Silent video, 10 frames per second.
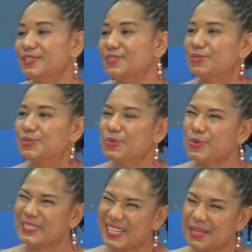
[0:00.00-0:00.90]
So
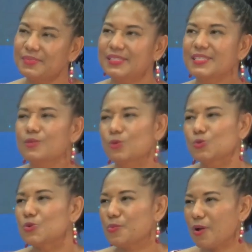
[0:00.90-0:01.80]
as an MC,
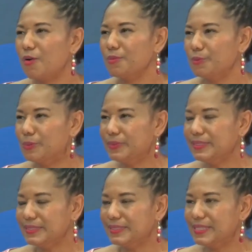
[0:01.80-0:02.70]
those were proud
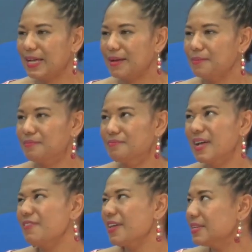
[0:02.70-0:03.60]
moments.
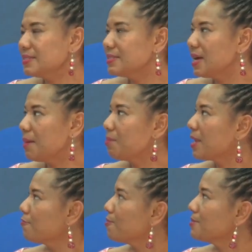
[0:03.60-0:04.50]
I've had
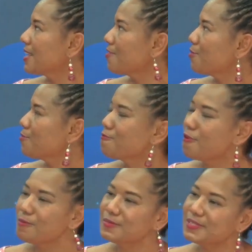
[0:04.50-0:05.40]
platforms that I've
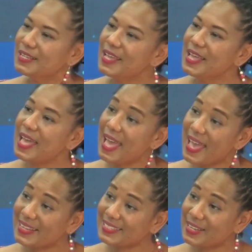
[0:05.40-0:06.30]
performed
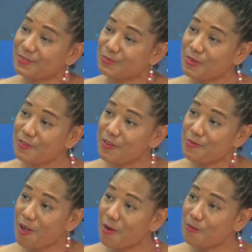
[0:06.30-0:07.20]
at that were very
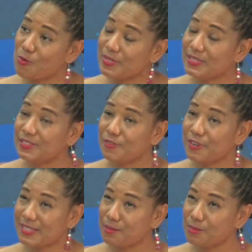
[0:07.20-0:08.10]
proud moments. For
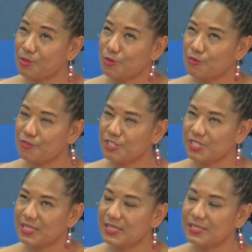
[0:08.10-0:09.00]
example, the
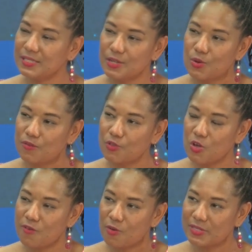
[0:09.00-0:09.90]
official listing of the
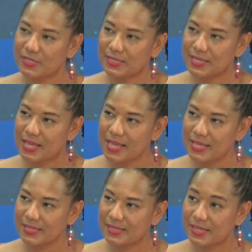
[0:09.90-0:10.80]
Okavango Delta
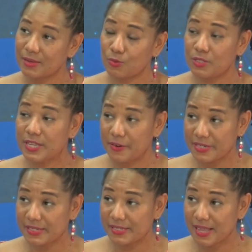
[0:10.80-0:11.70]
as a World
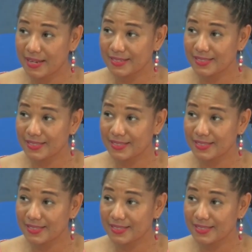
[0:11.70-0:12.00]
Heritage Site,